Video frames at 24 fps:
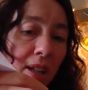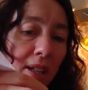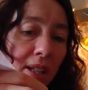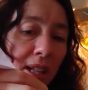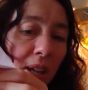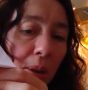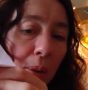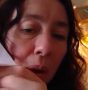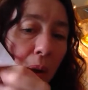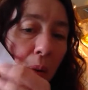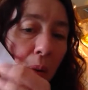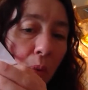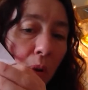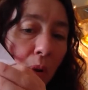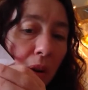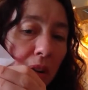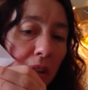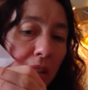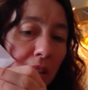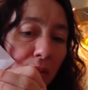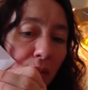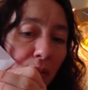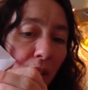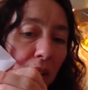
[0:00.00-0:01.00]
So it
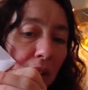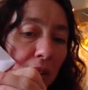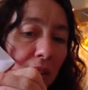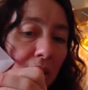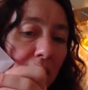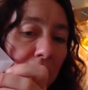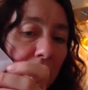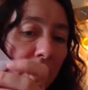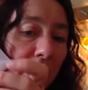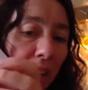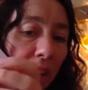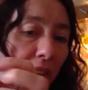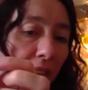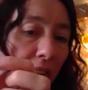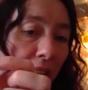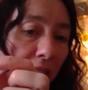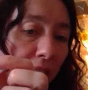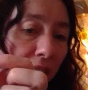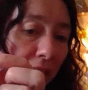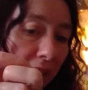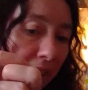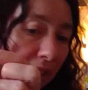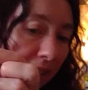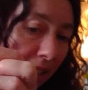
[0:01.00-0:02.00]
was folded down
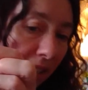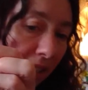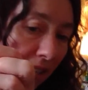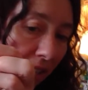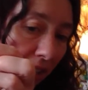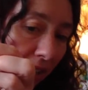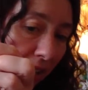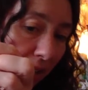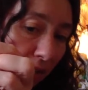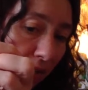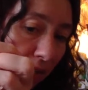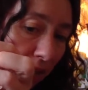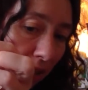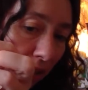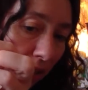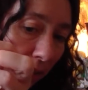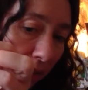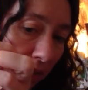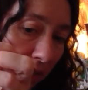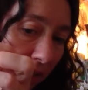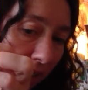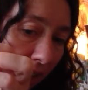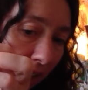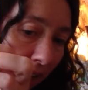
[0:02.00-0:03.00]
like this, and I lifted up
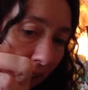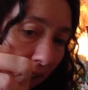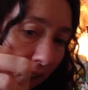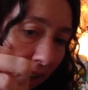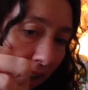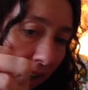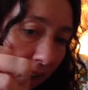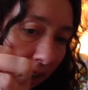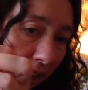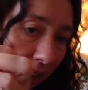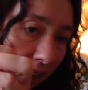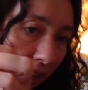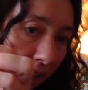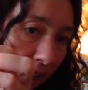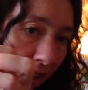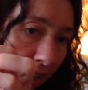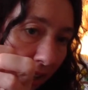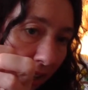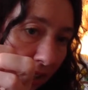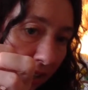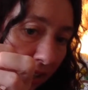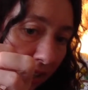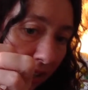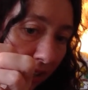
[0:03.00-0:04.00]
this layer.
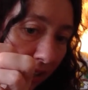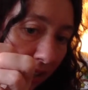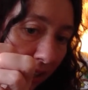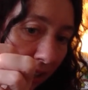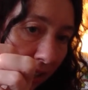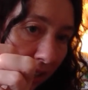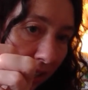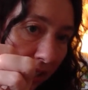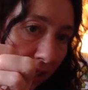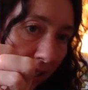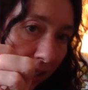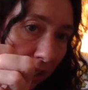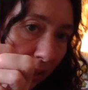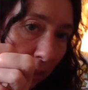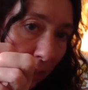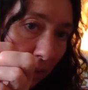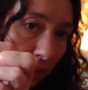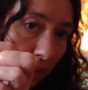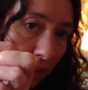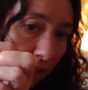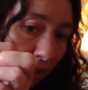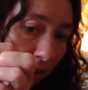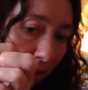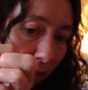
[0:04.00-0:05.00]
Uh, as I said, it is a little
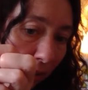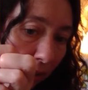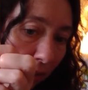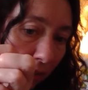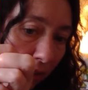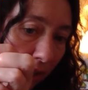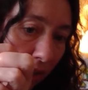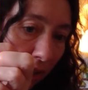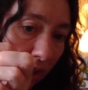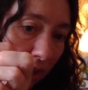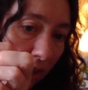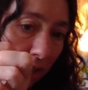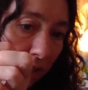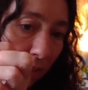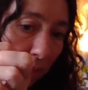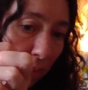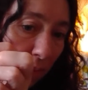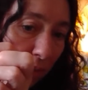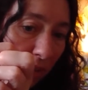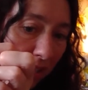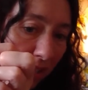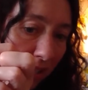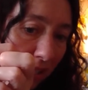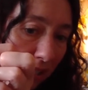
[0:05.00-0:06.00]
bit tough. Keep
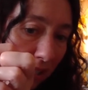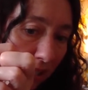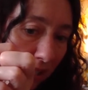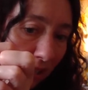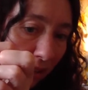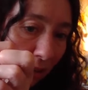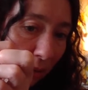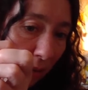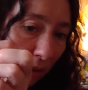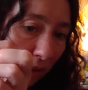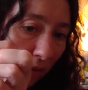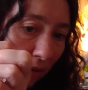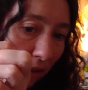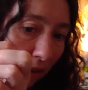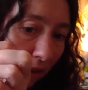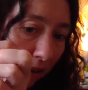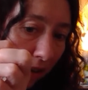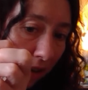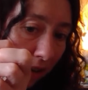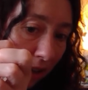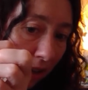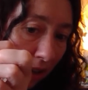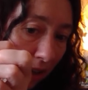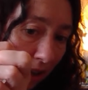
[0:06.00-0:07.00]
persist, it'll be
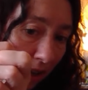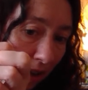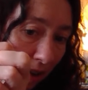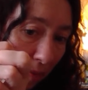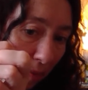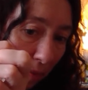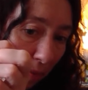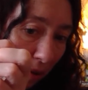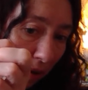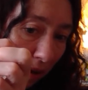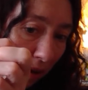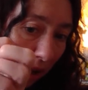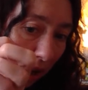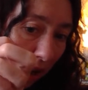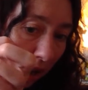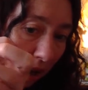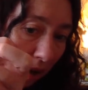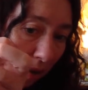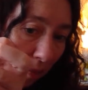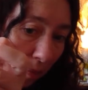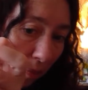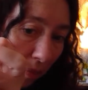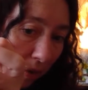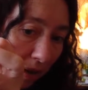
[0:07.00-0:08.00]
fine. Pull it
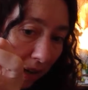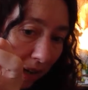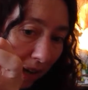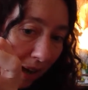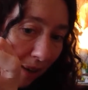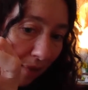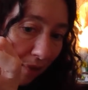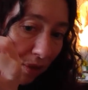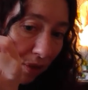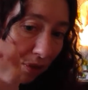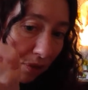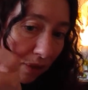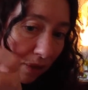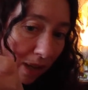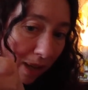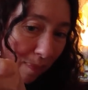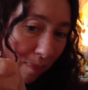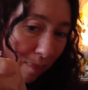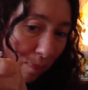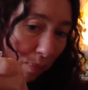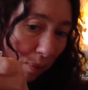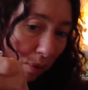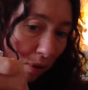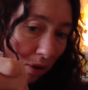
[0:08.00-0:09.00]
up, and you have to
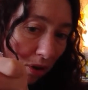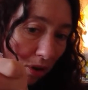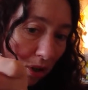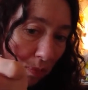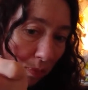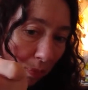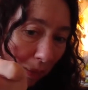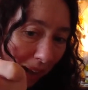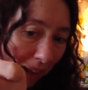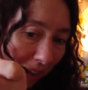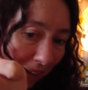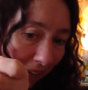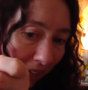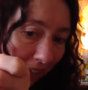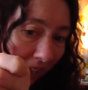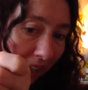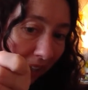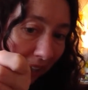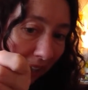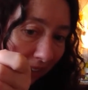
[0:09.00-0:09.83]
really push back